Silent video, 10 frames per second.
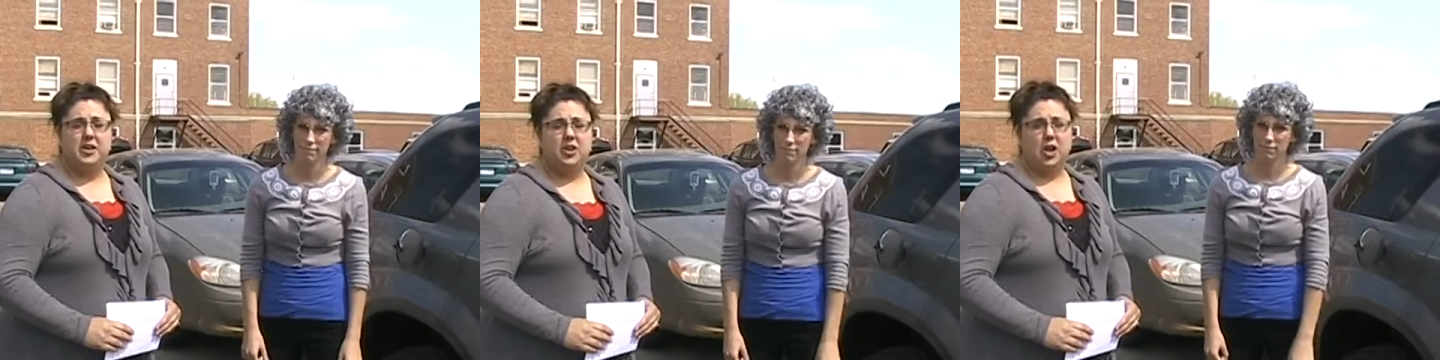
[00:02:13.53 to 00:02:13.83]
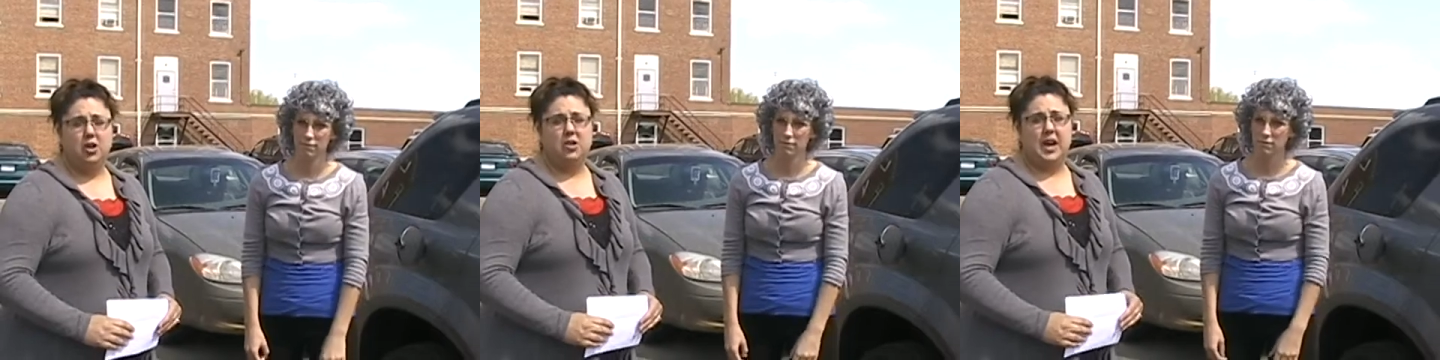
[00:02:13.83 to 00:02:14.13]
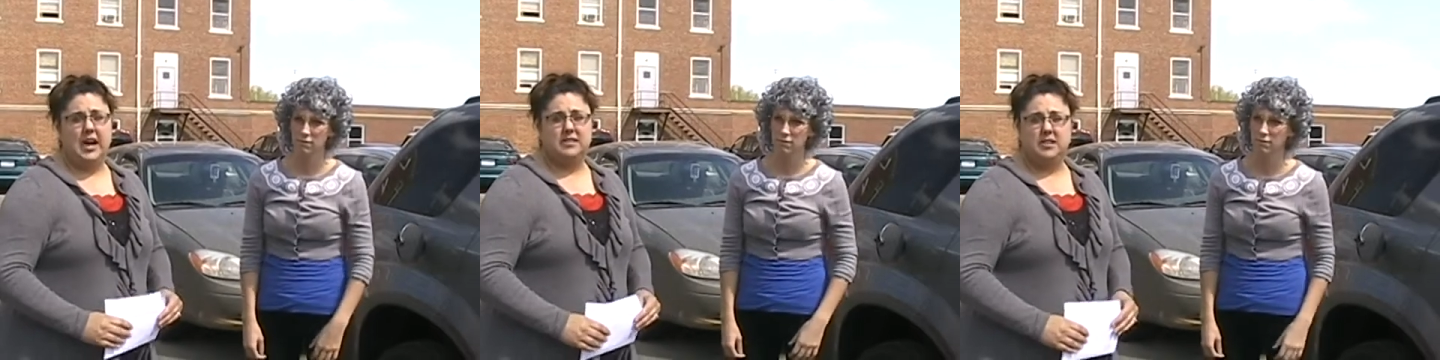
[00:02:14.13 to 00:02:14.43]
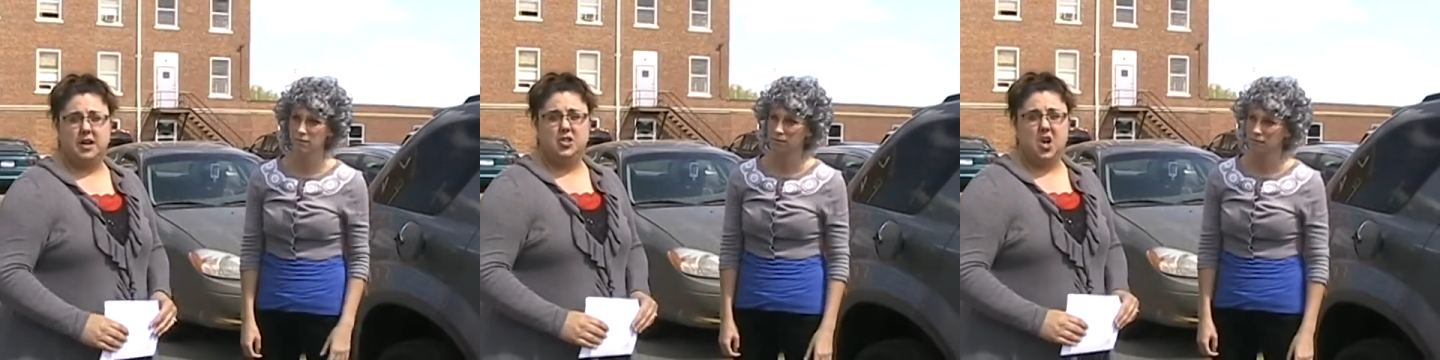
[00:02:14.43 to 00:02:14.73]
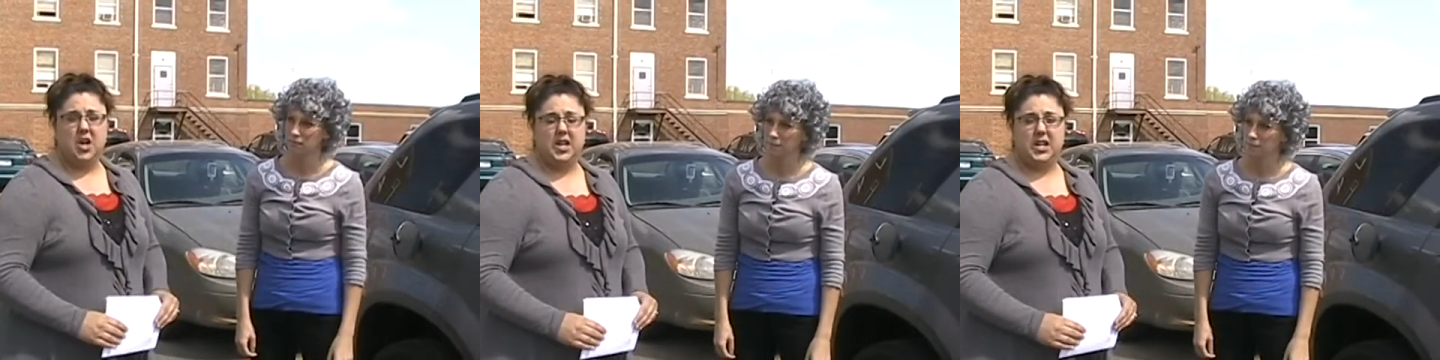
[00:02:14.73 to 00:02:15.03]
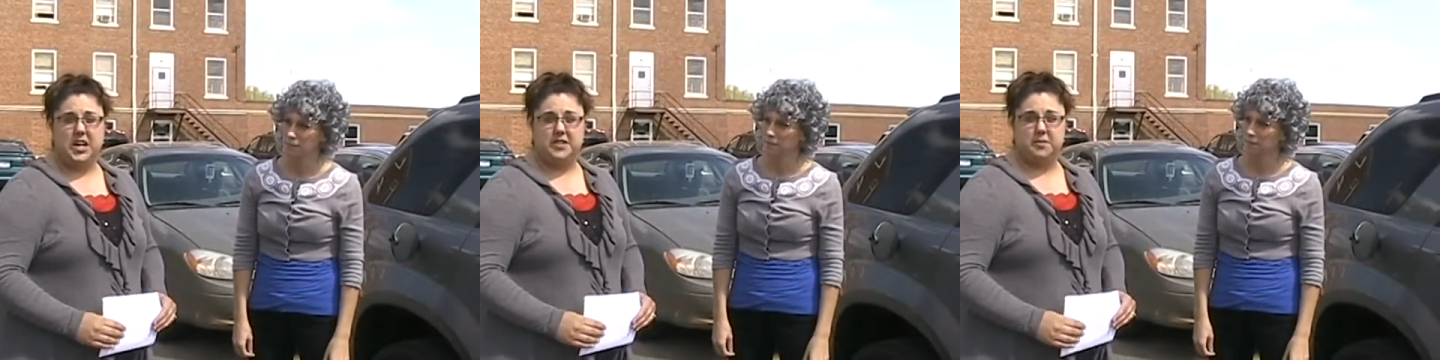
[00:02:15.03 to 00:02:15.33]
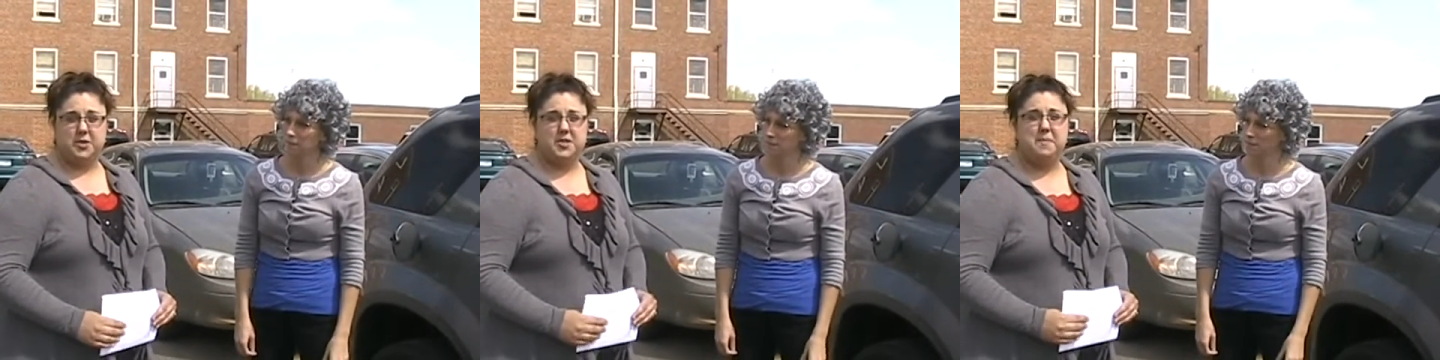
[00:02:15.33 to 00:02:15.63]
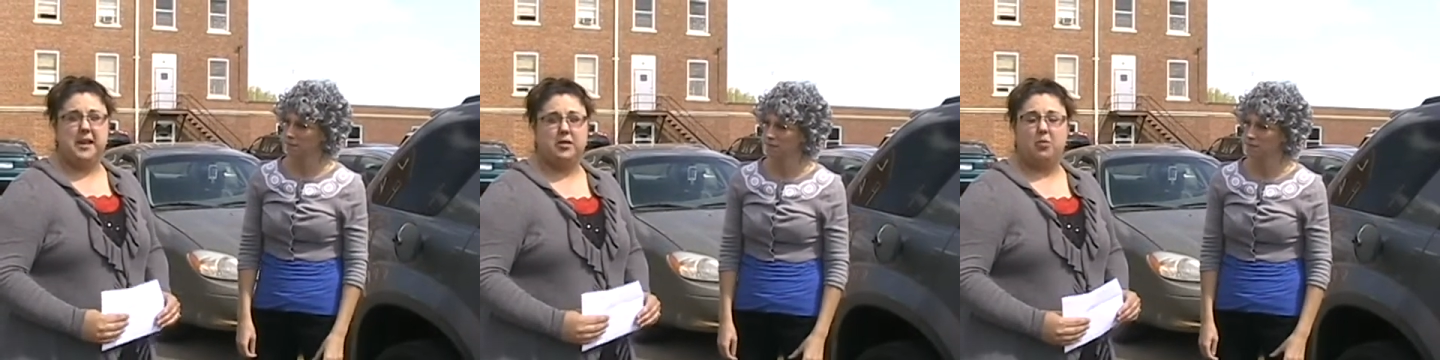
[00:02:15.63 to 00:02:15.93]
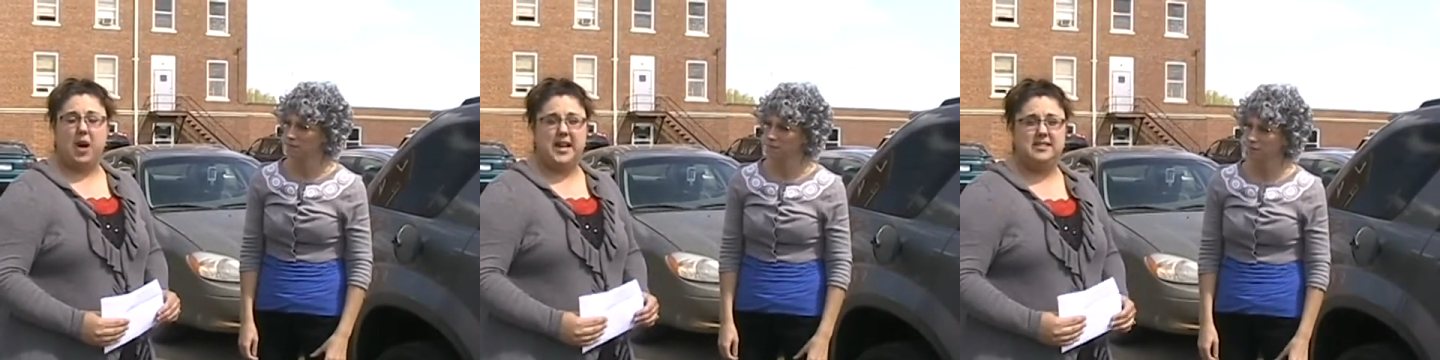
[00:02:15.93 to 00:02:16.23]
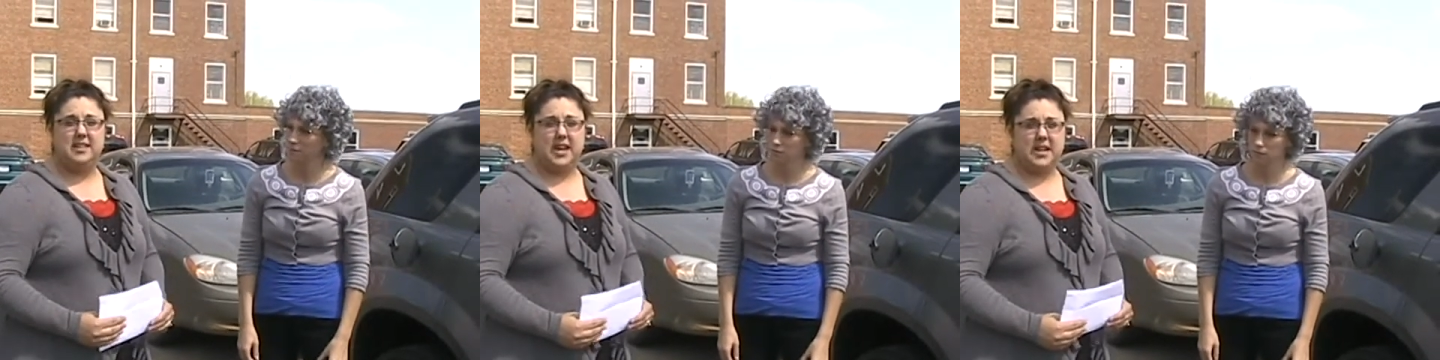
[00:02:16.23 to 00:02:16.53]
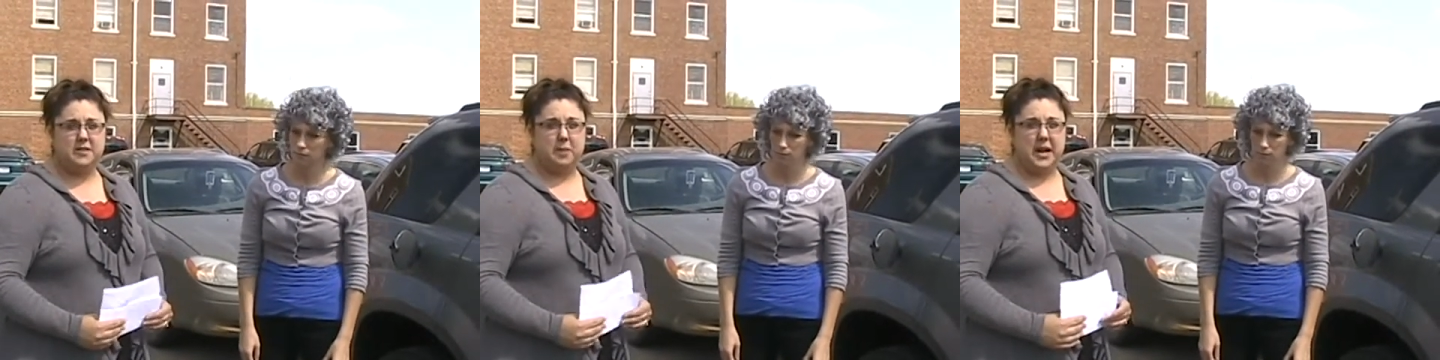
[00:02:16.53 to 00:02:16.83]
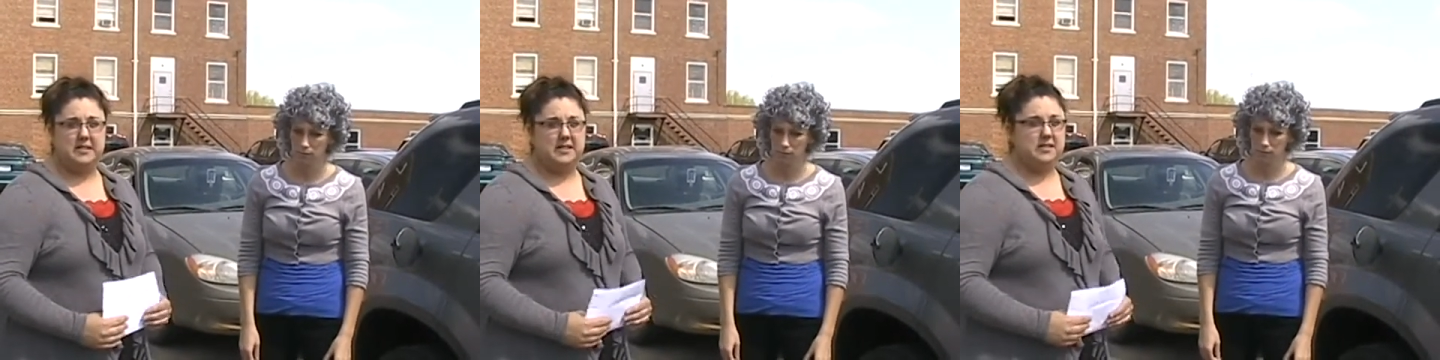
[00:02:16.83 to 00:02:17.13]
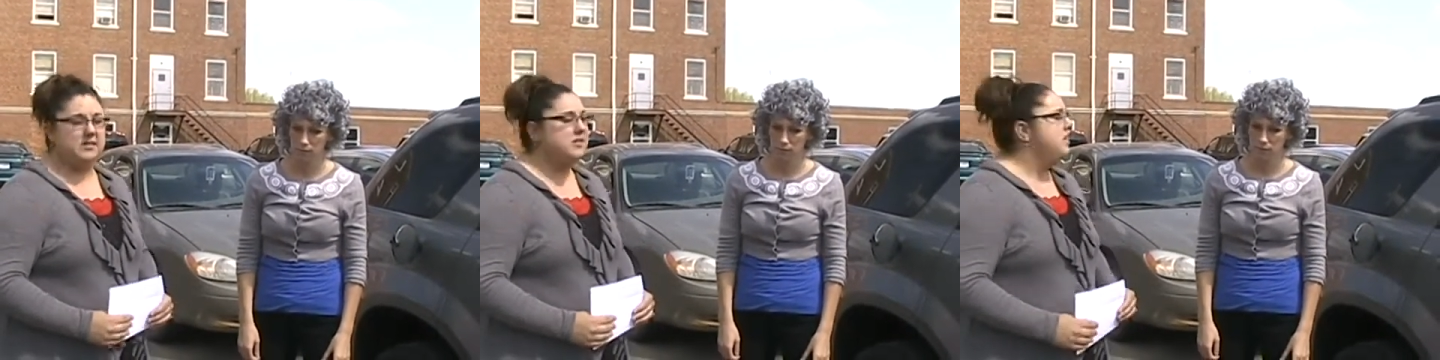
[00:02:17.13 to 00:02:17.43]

Speaker 1: the local Gas and Go talking to customers about the rising gas prices.